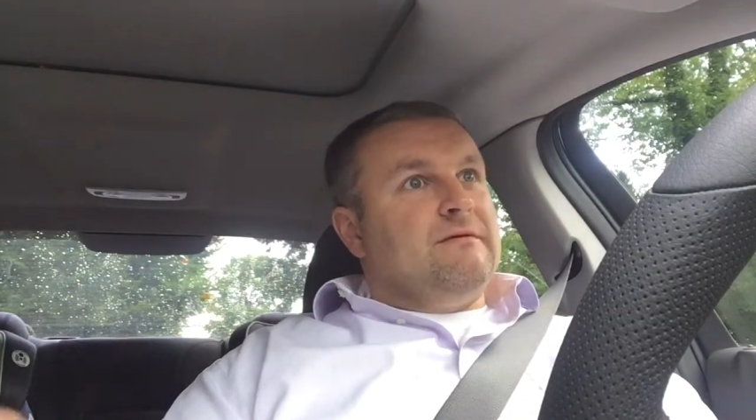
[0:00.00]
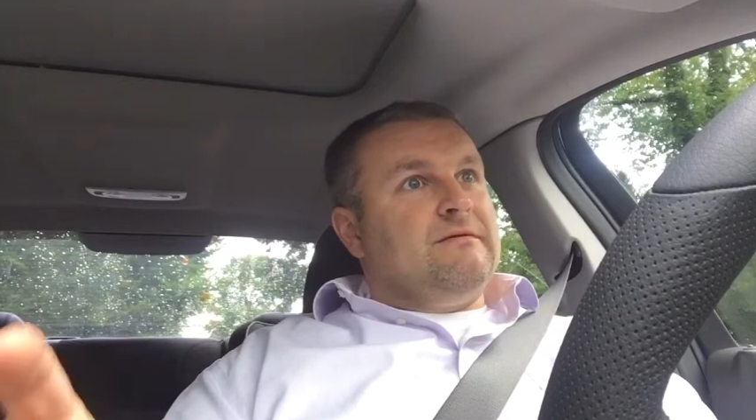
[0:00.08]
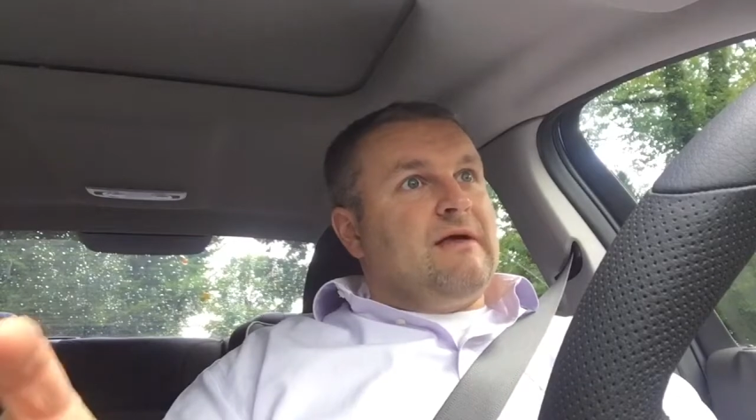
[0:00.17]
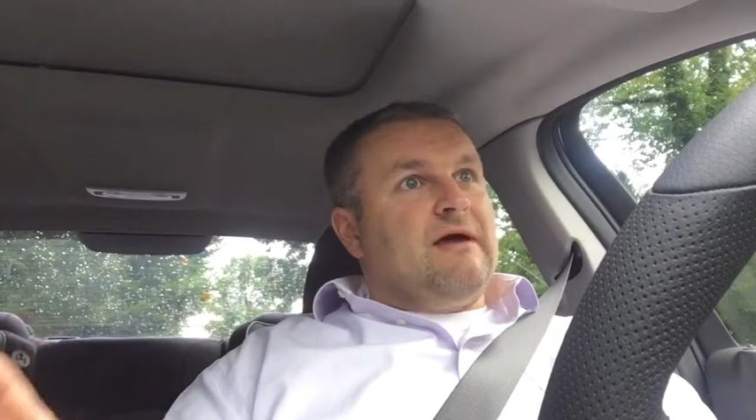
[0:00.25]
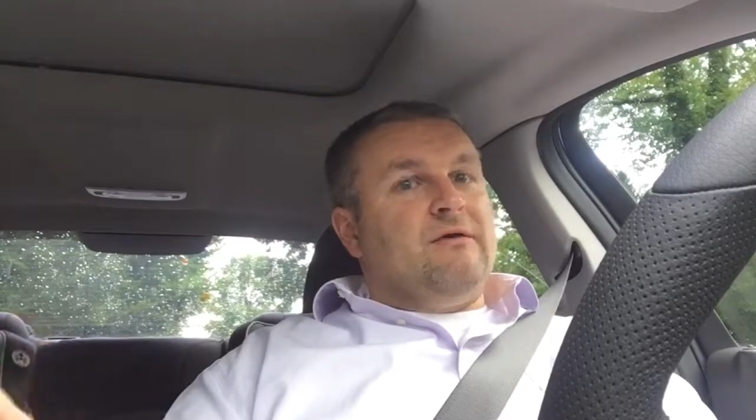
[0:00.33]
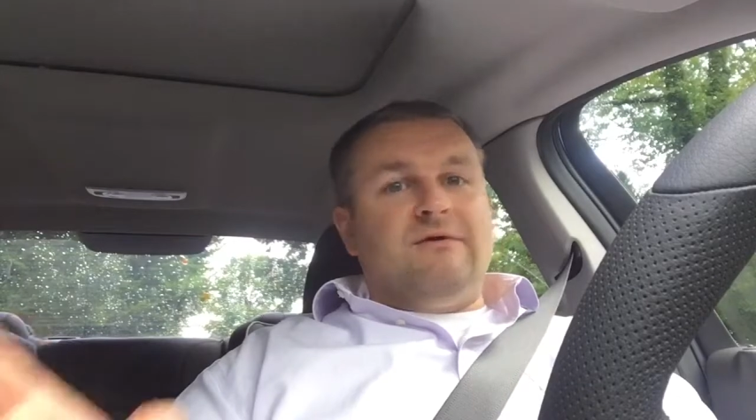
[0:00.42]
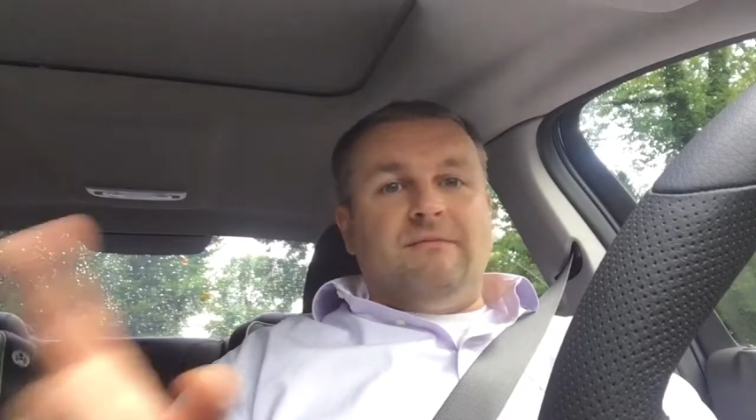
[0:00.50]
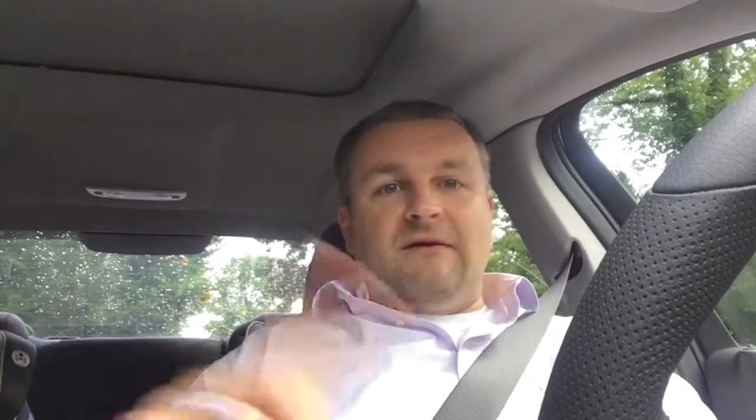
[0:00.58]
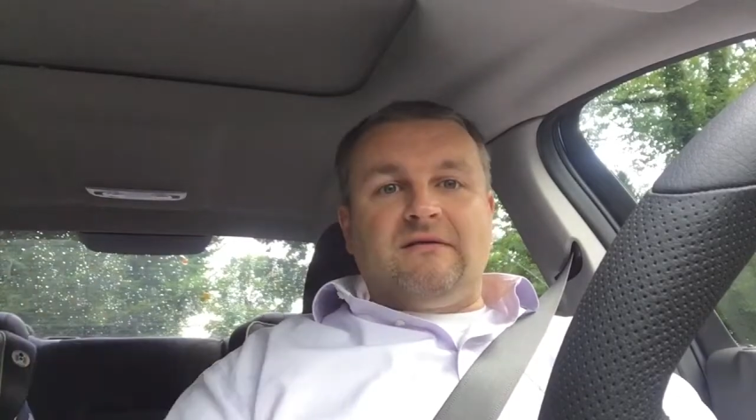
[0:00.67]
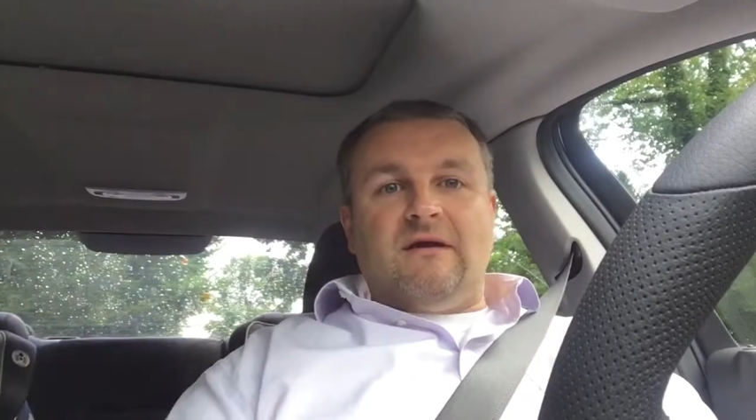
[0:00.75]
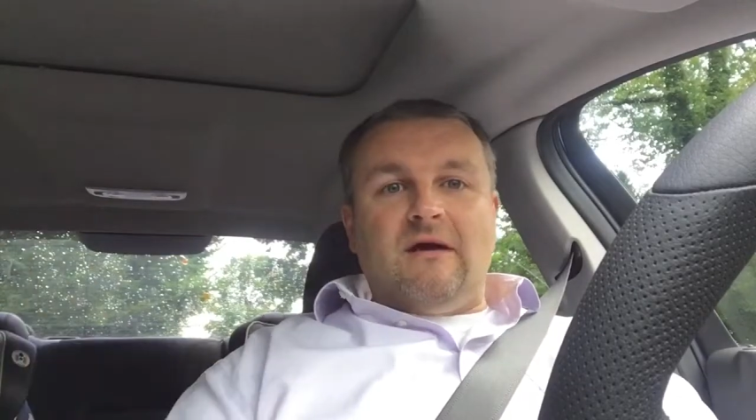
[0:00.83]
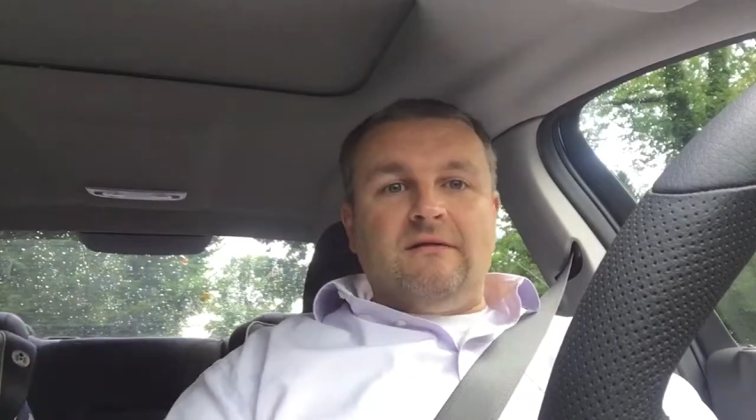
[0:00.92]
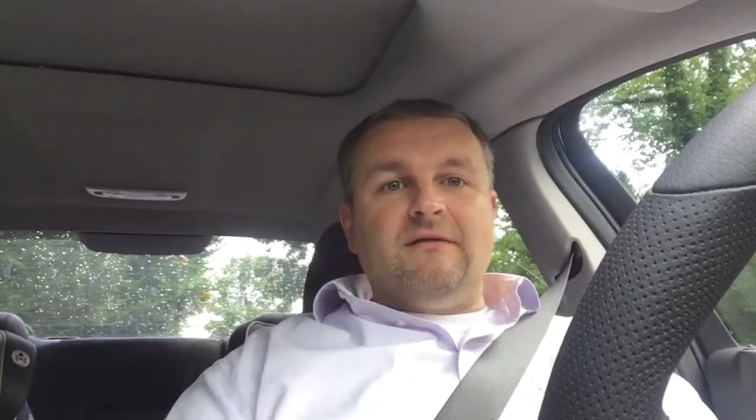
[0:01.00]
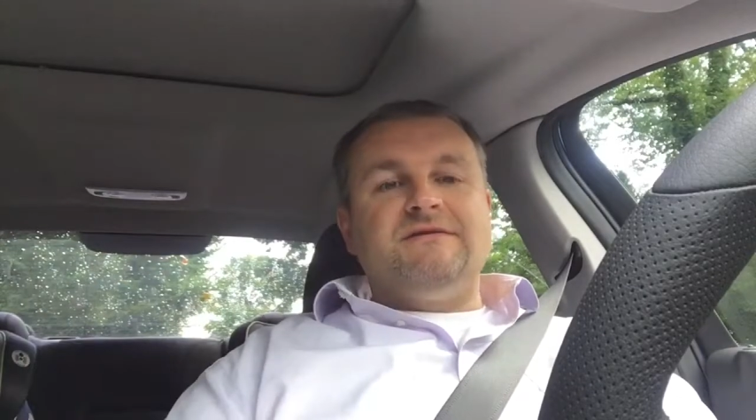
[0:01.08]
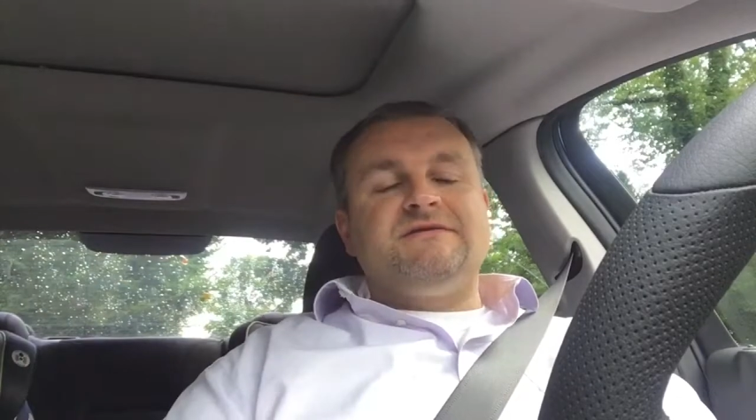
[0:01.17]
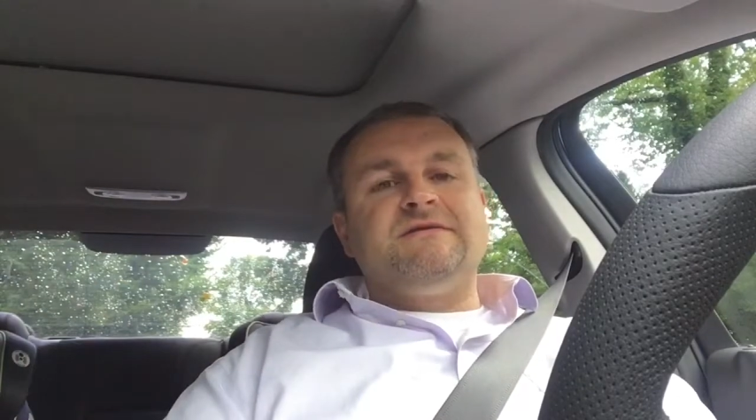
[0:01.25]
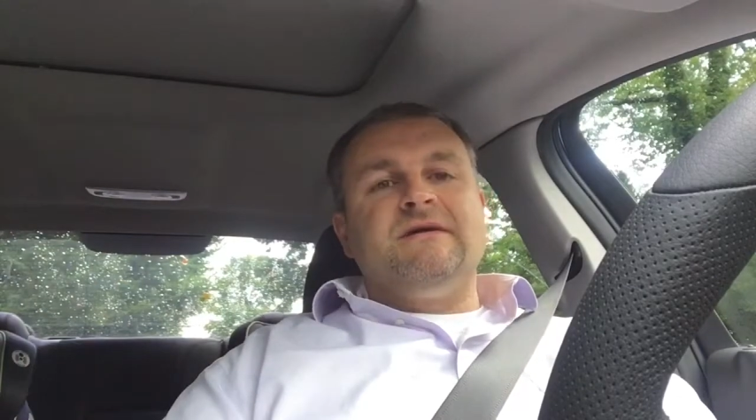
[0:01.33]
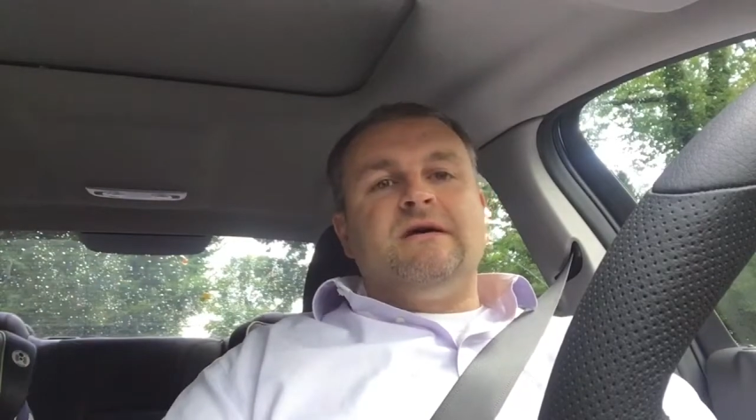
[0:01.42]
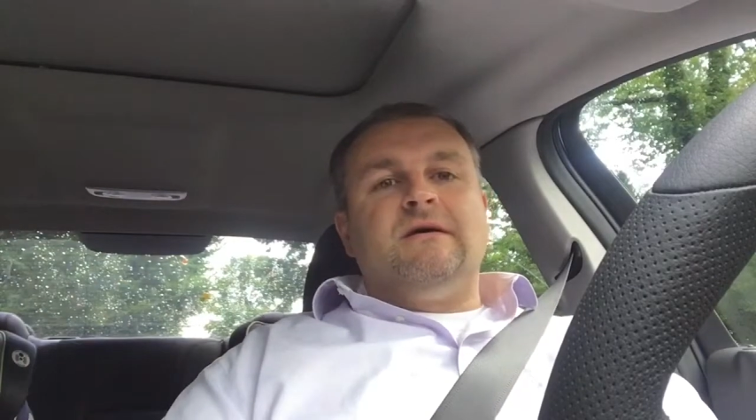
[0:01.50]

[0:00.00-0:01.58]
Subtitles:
not only about the Cutlass,